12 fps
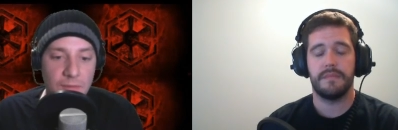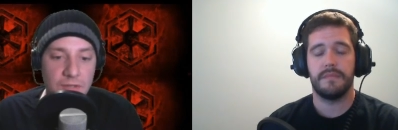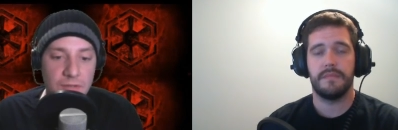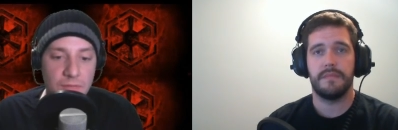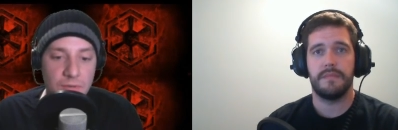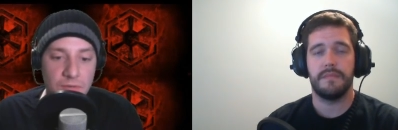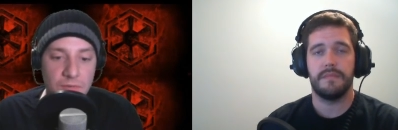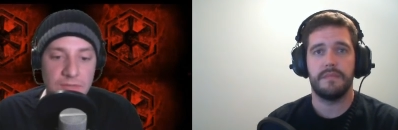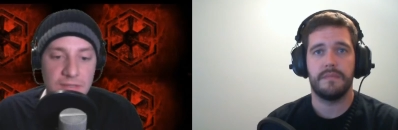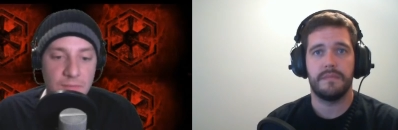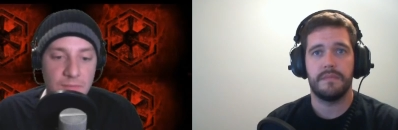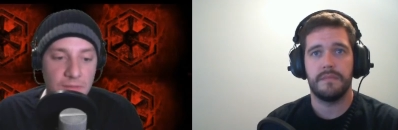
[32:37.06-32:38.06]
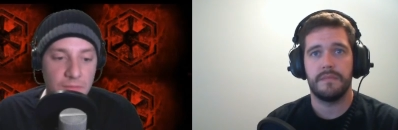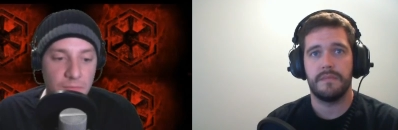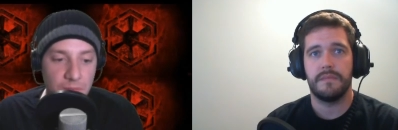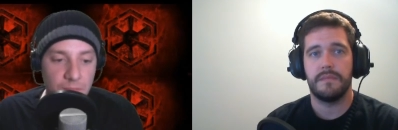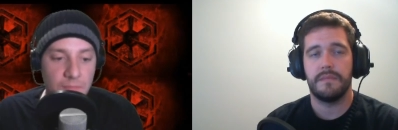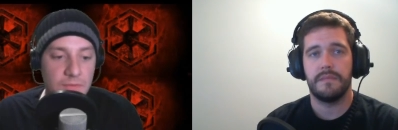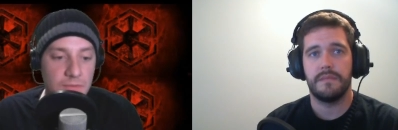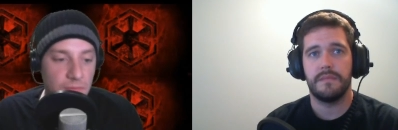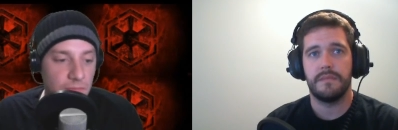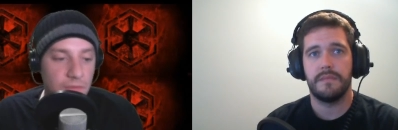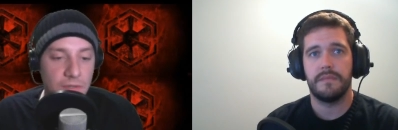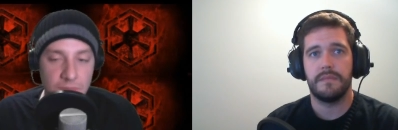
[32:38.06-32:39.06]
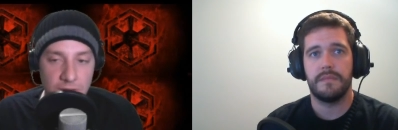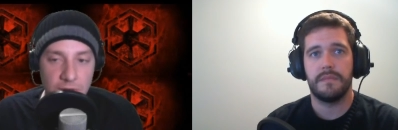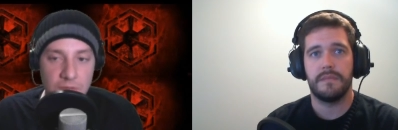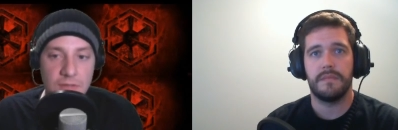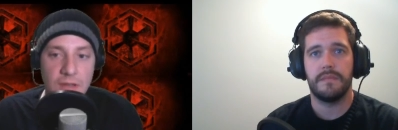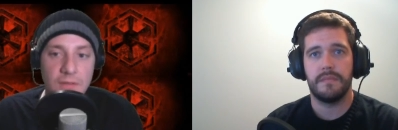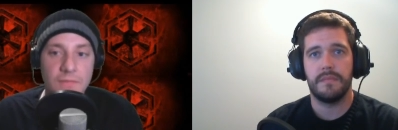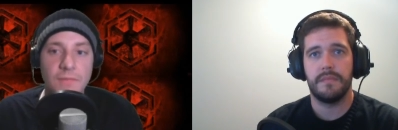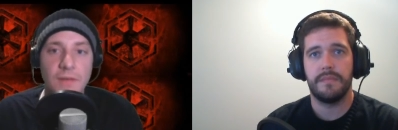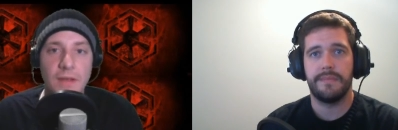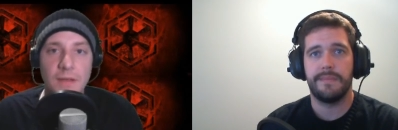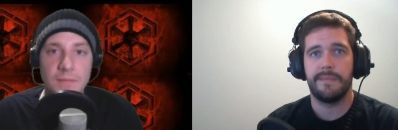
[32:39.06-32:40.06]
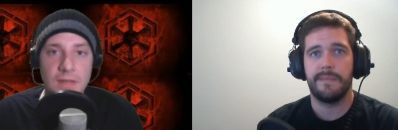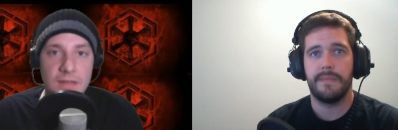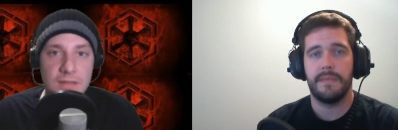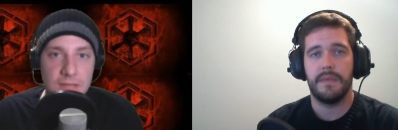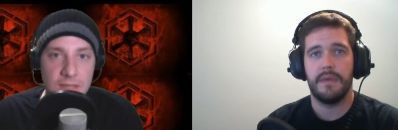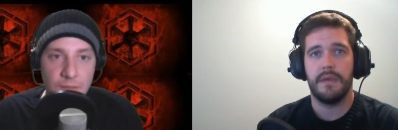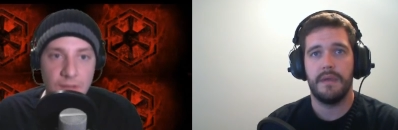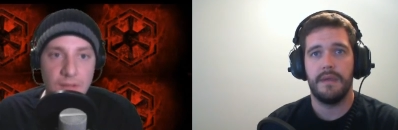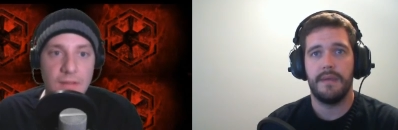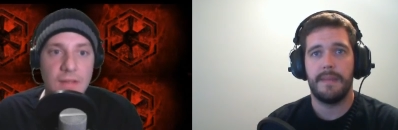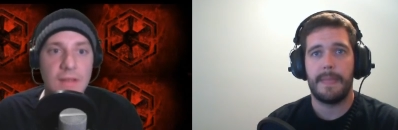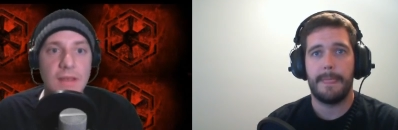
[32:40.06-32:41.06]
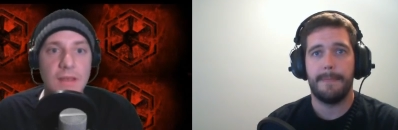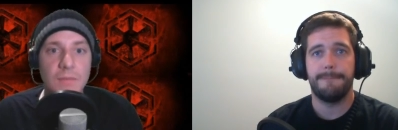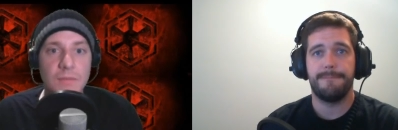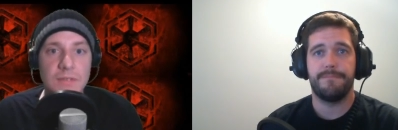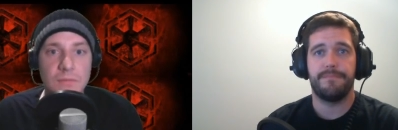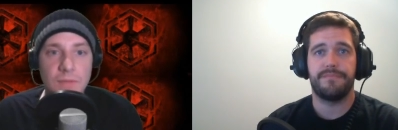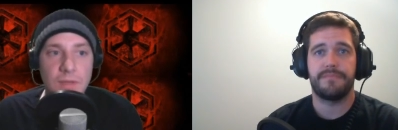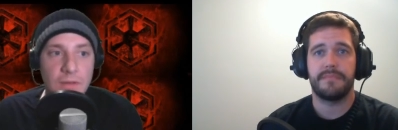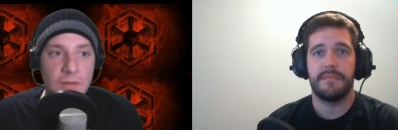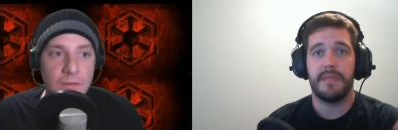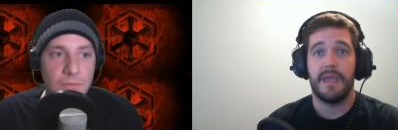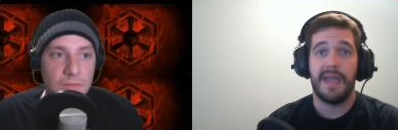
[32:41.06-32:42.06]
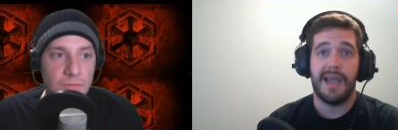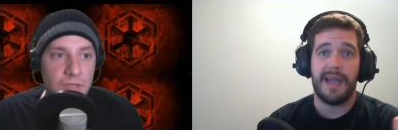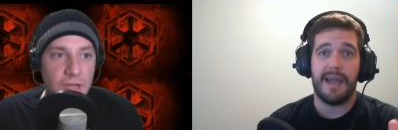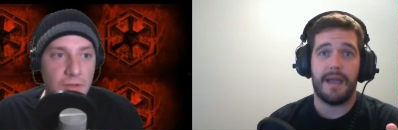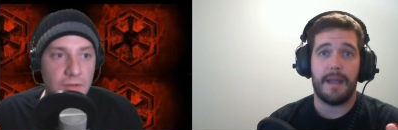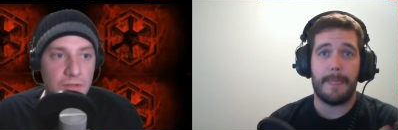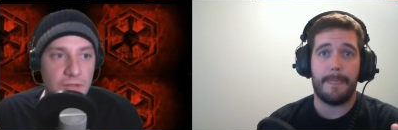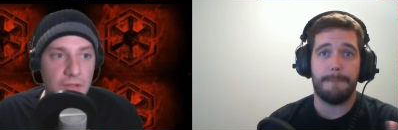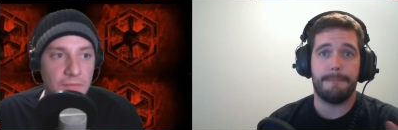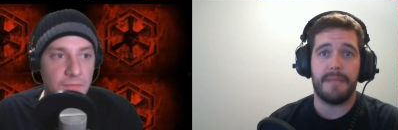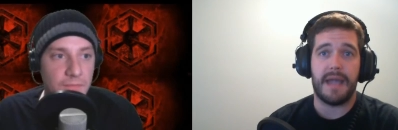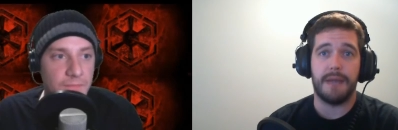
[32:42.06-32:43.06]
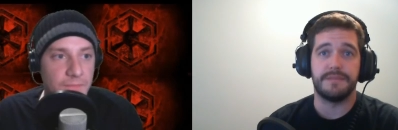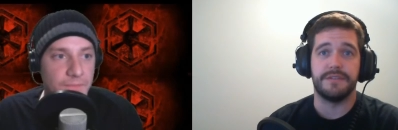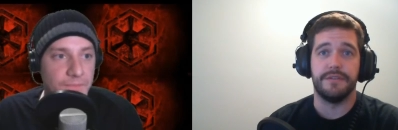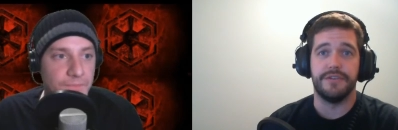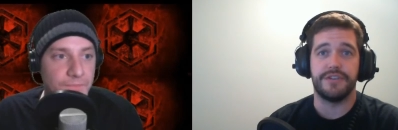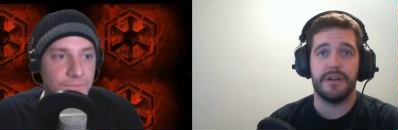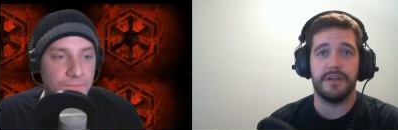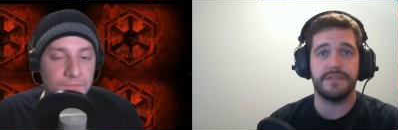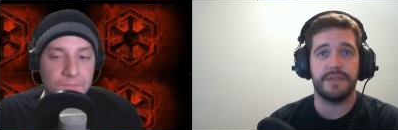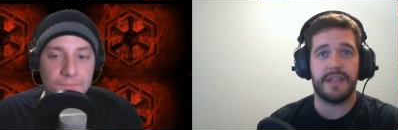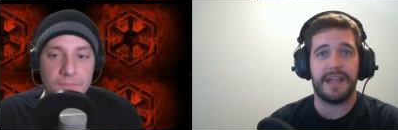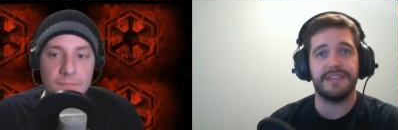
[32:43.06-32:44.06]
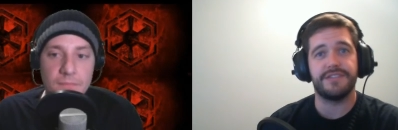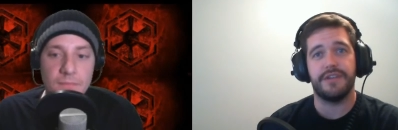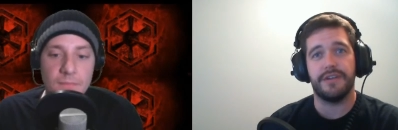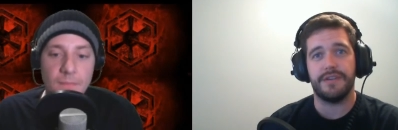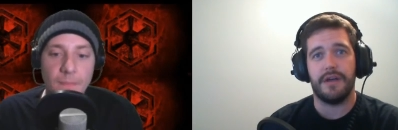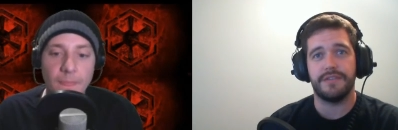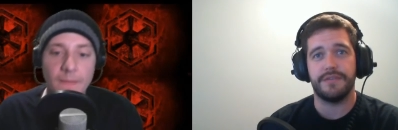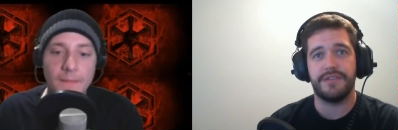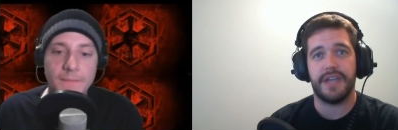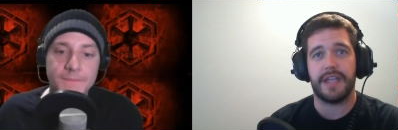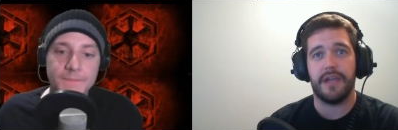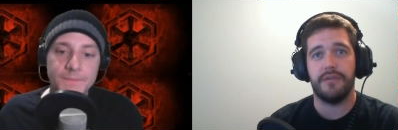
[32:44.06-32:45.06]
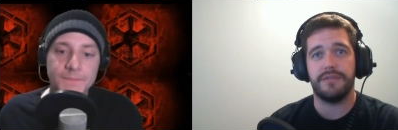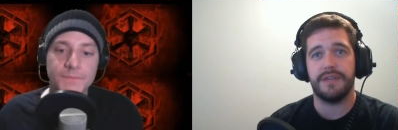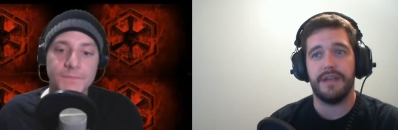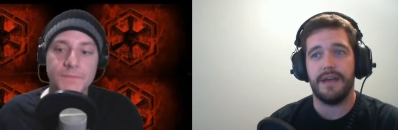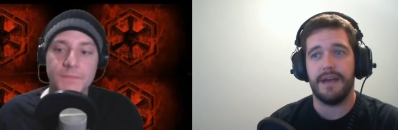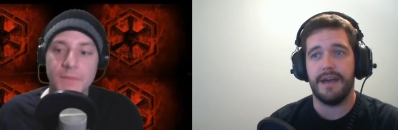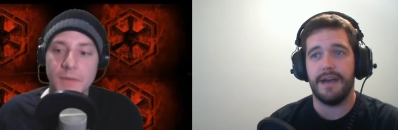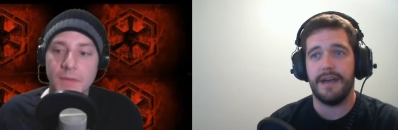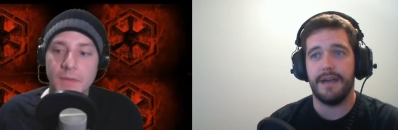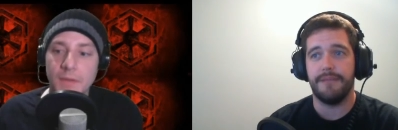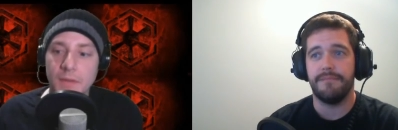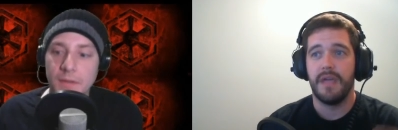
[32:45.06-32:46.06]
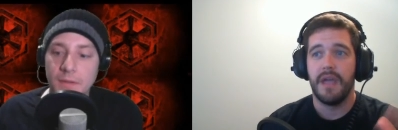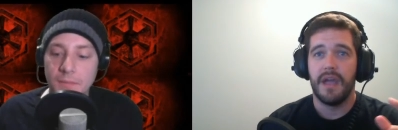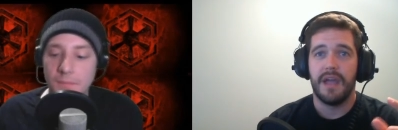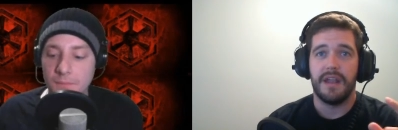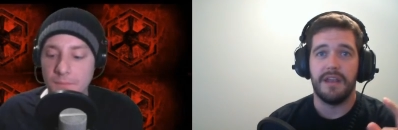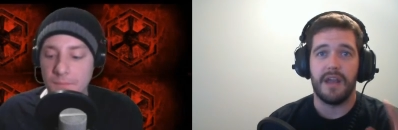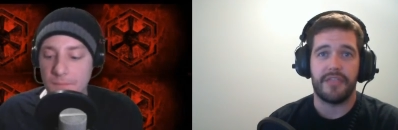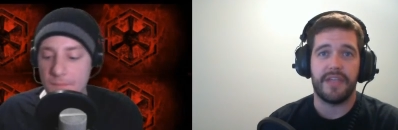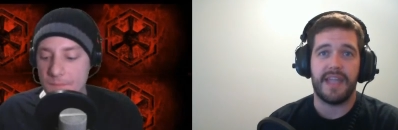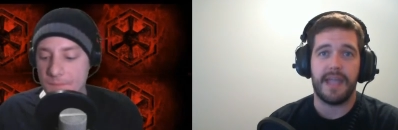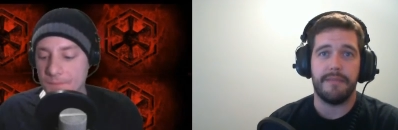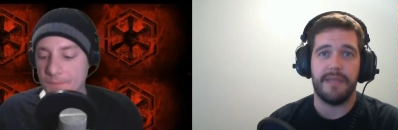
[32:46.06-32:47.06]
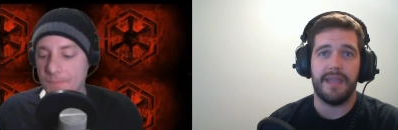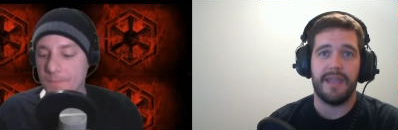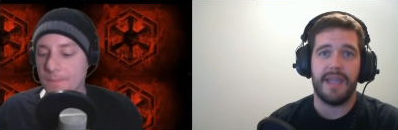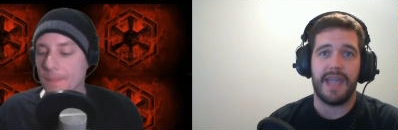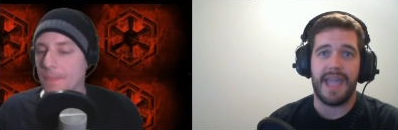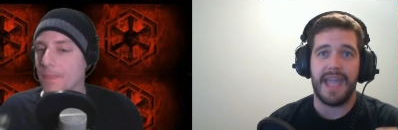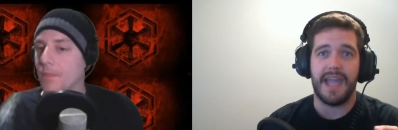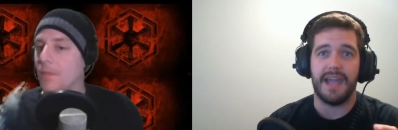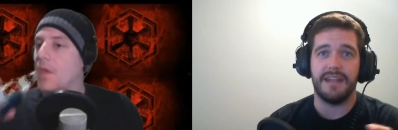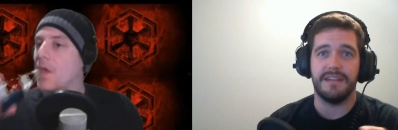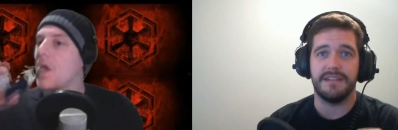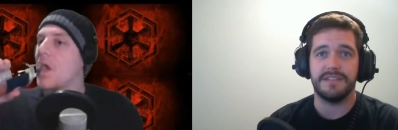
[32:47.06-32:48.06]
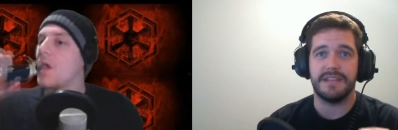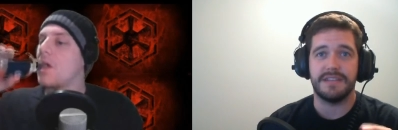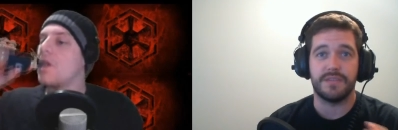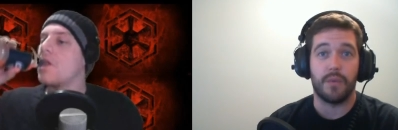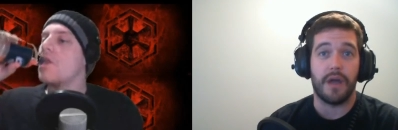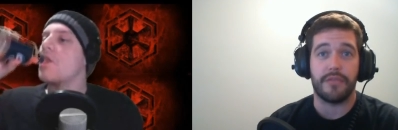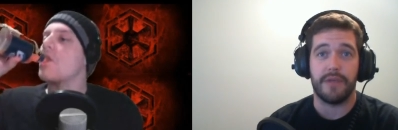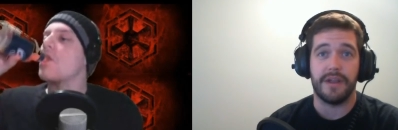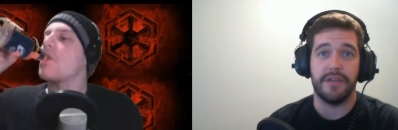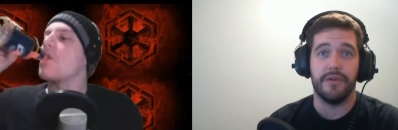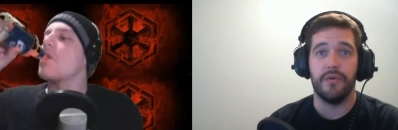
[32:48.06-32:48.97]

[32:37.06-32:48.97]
Speaker 1: to make sure we're doing the same thing for people. So, you know, send your stuff, um, send us an email. And we'll see what we can do. We'll check out your stuff.
Speaker 2: Absolutely. You should also, you guys should also check out um, Nothing Gaming and Swath Radio,